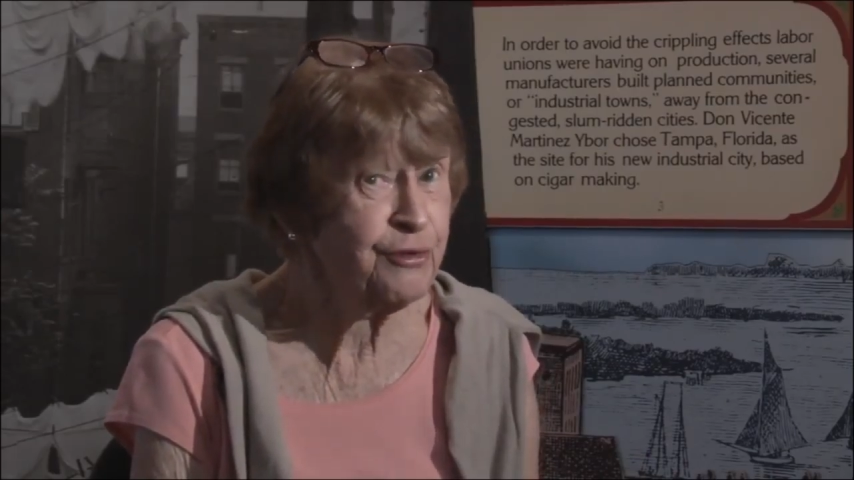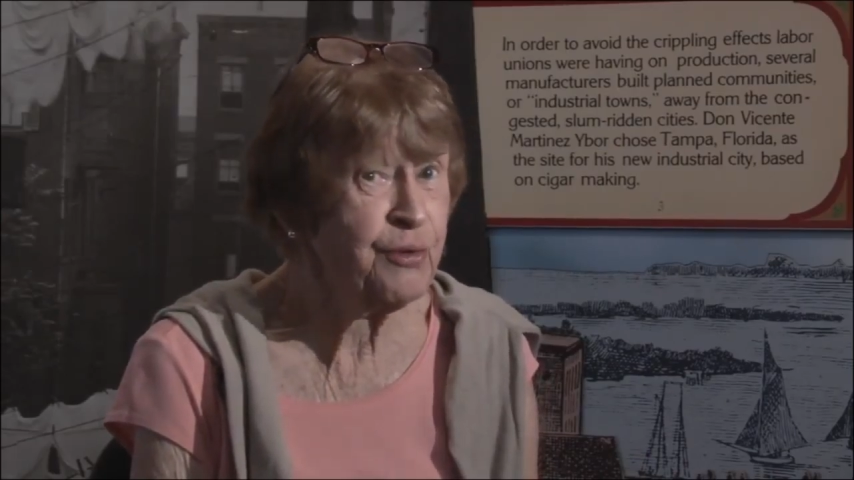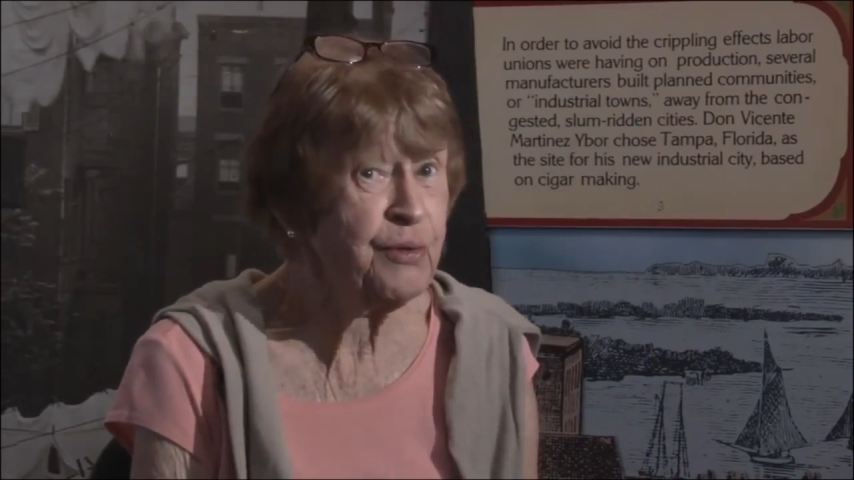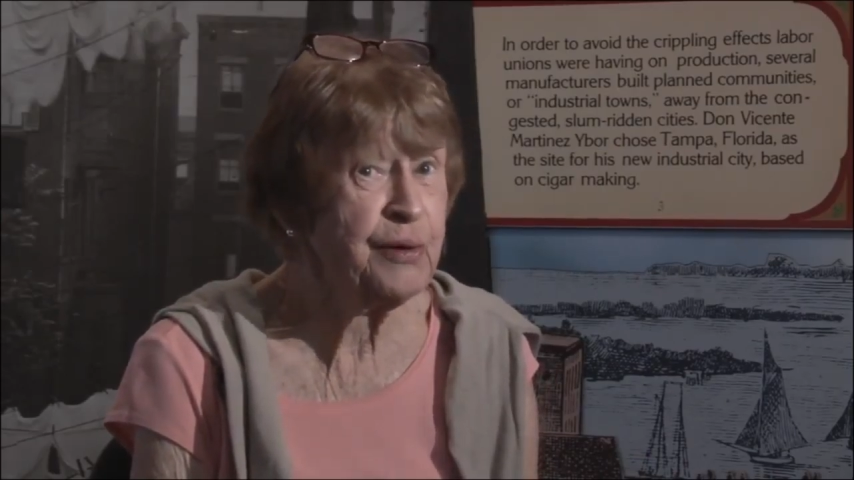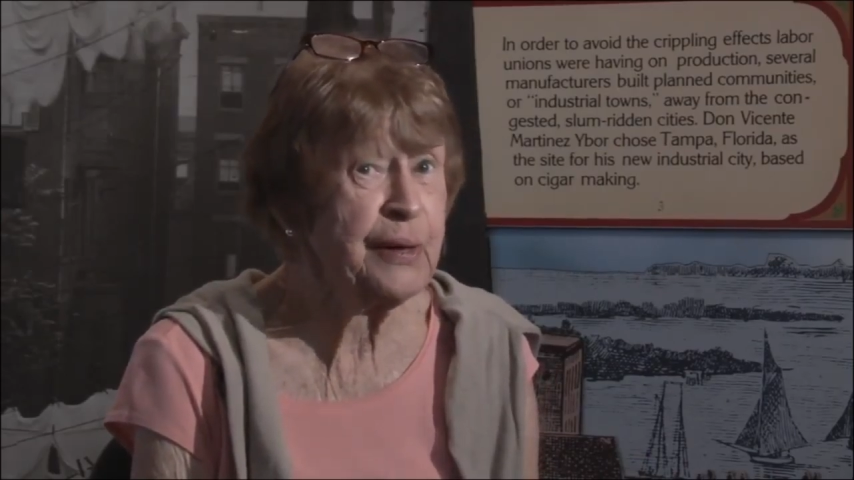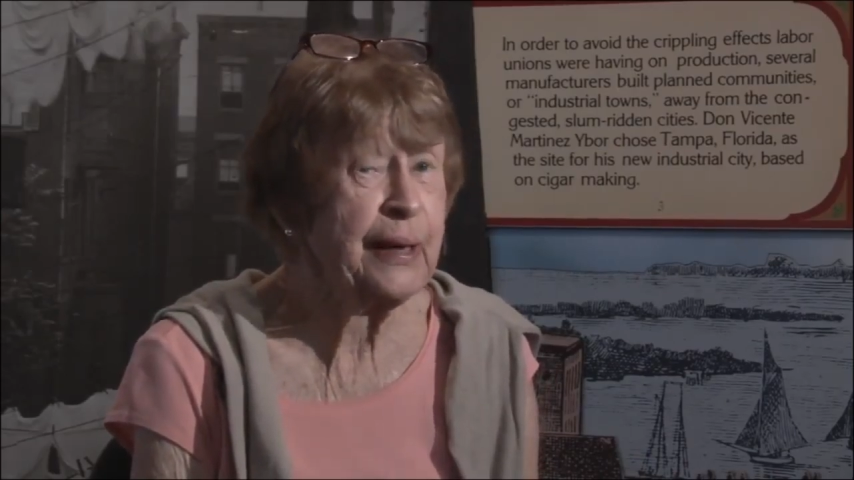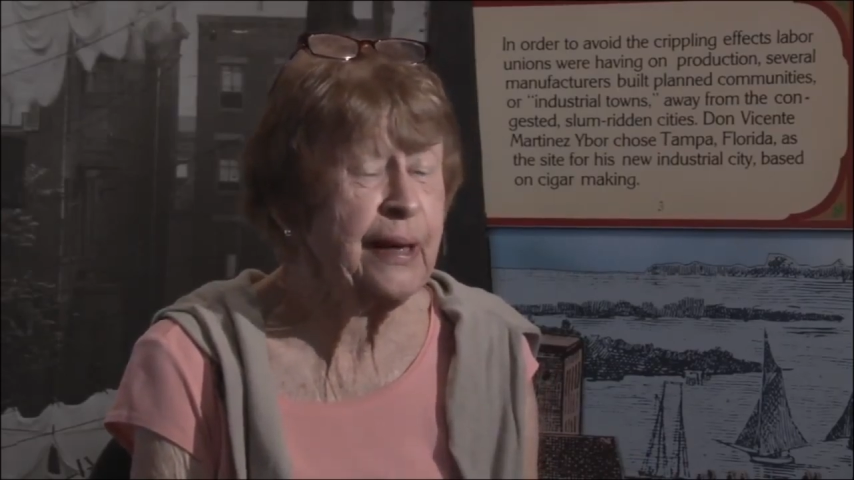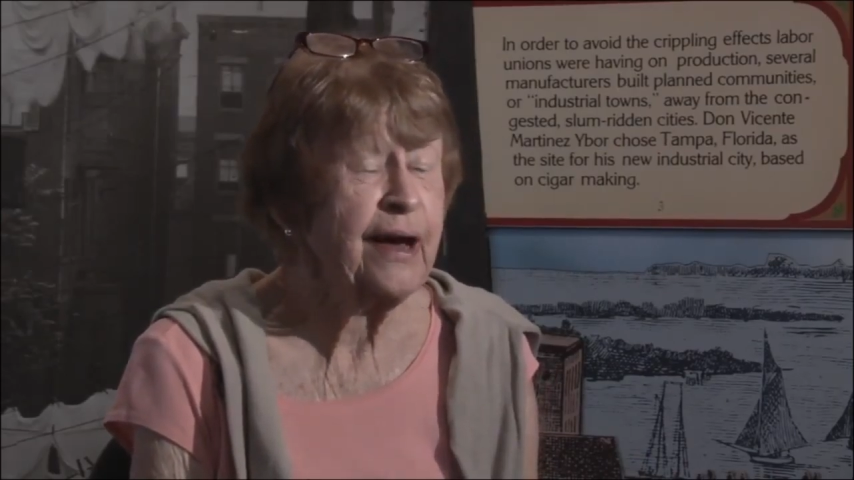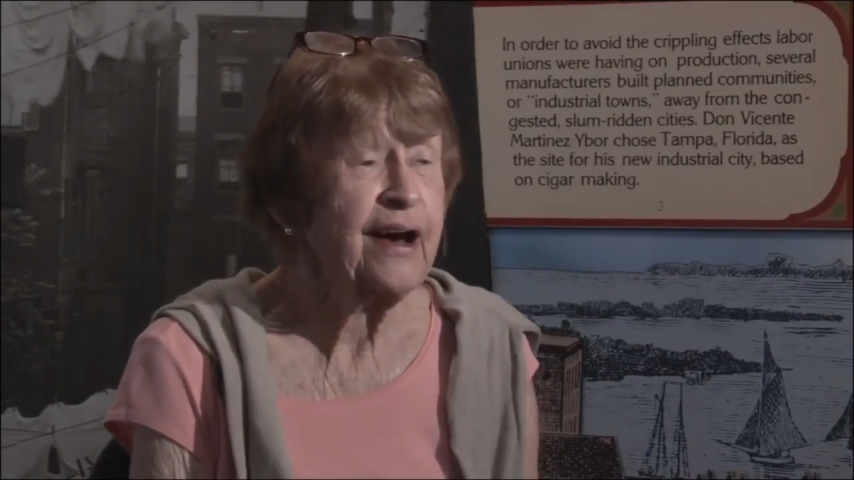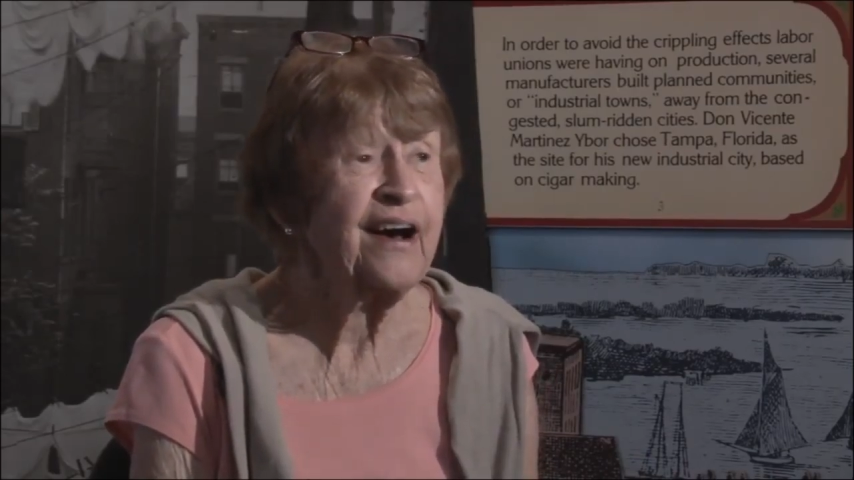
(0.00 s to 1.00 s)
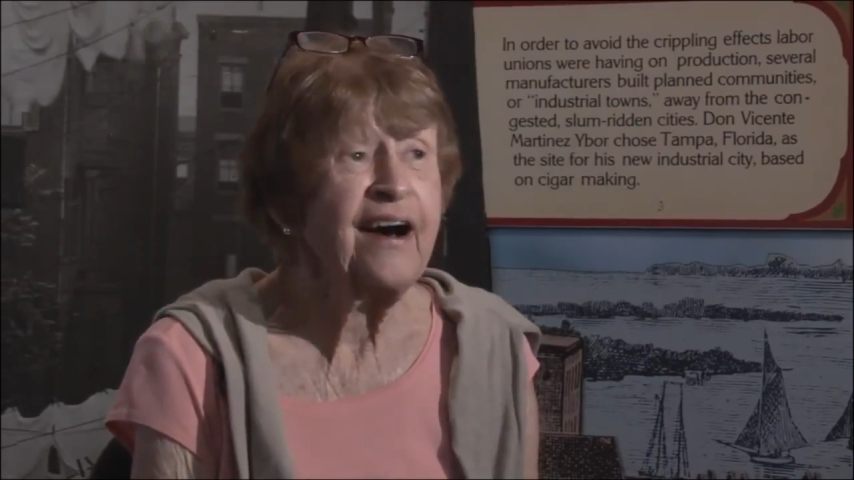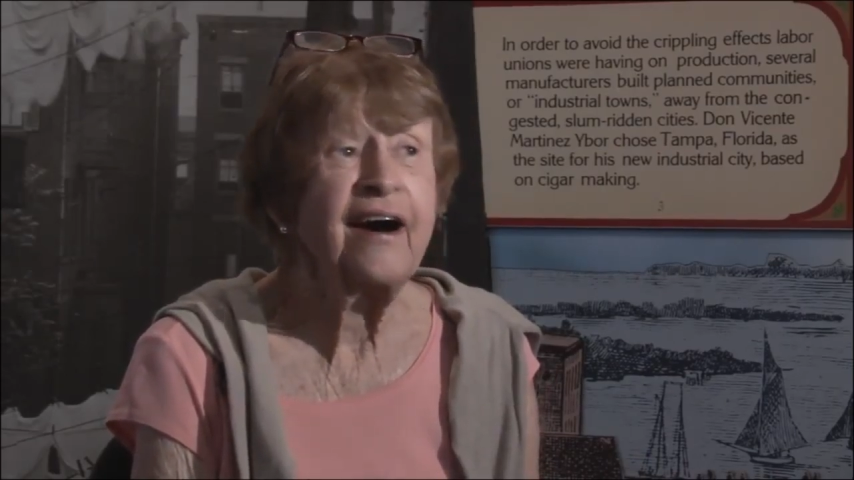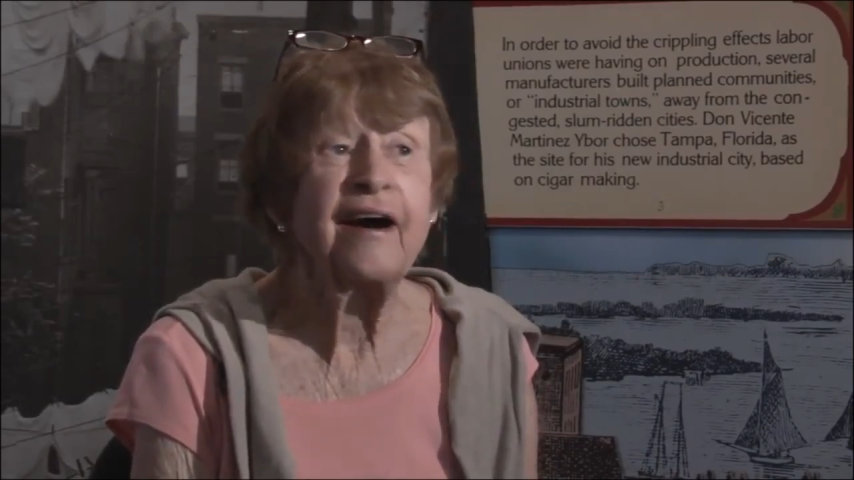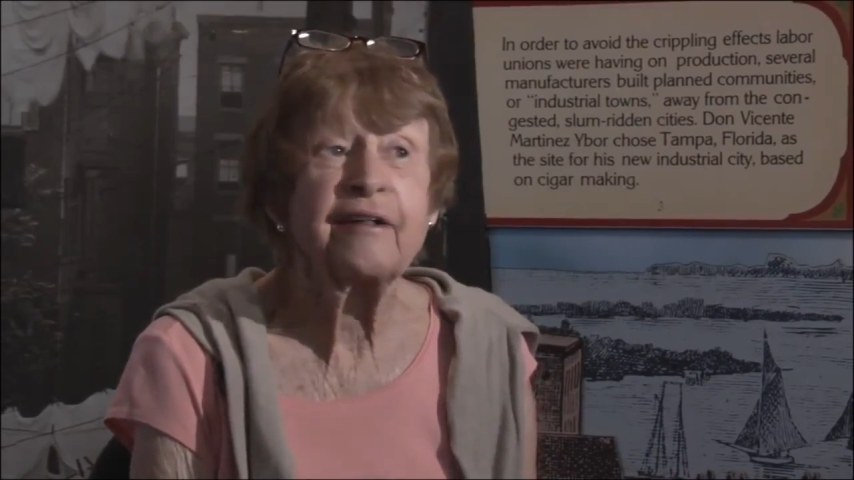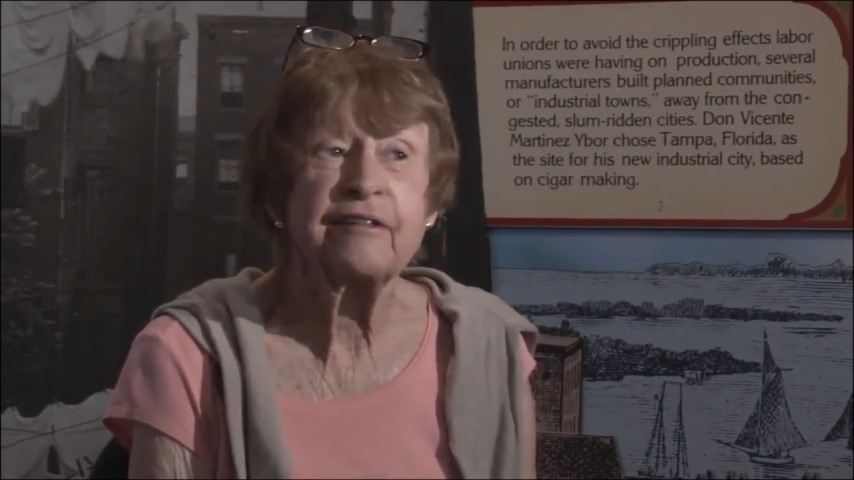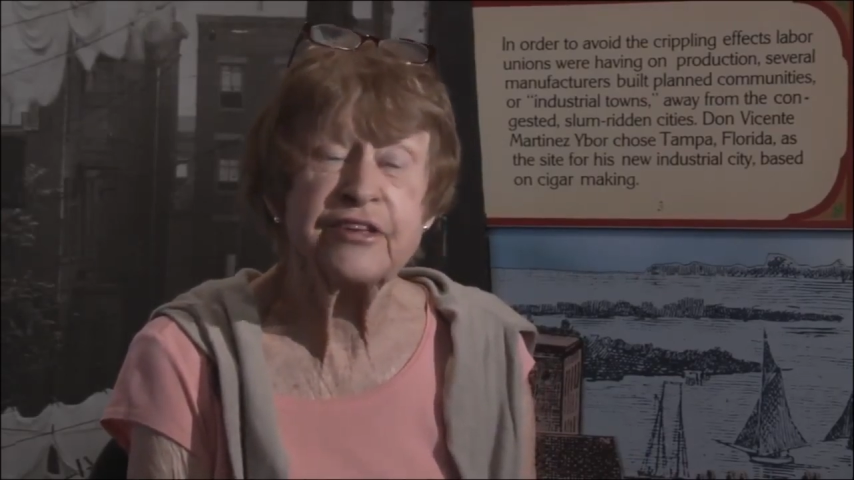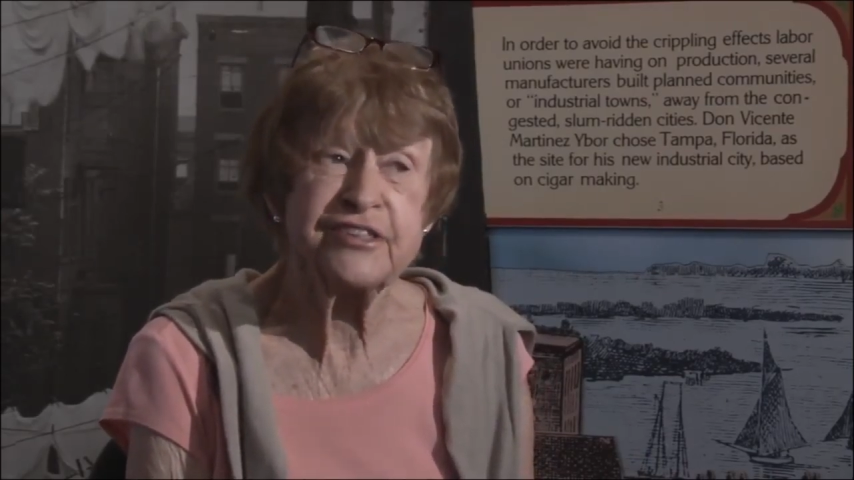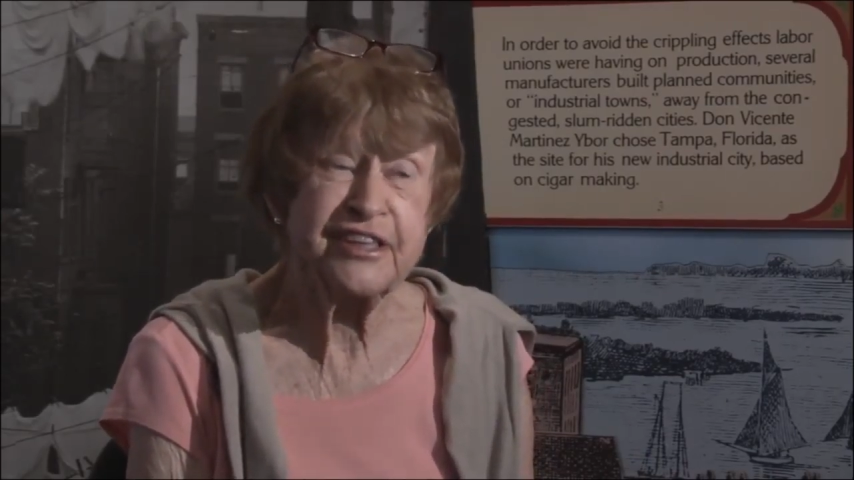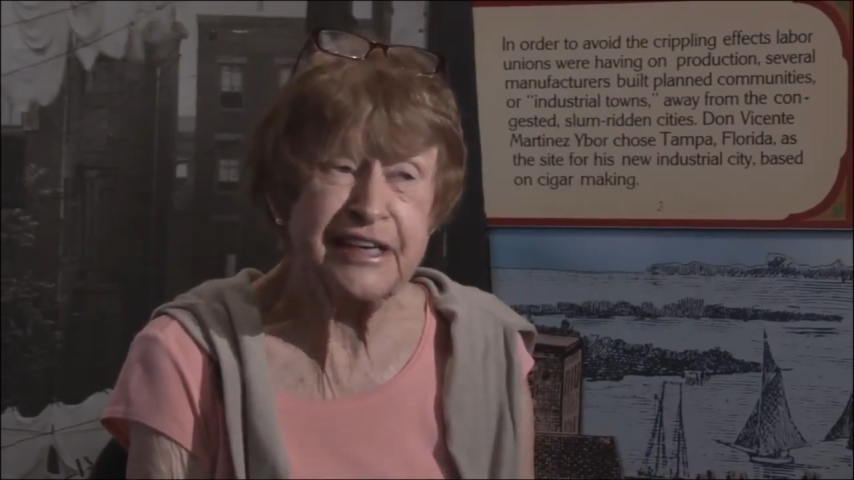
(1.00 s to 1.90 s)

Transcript: for this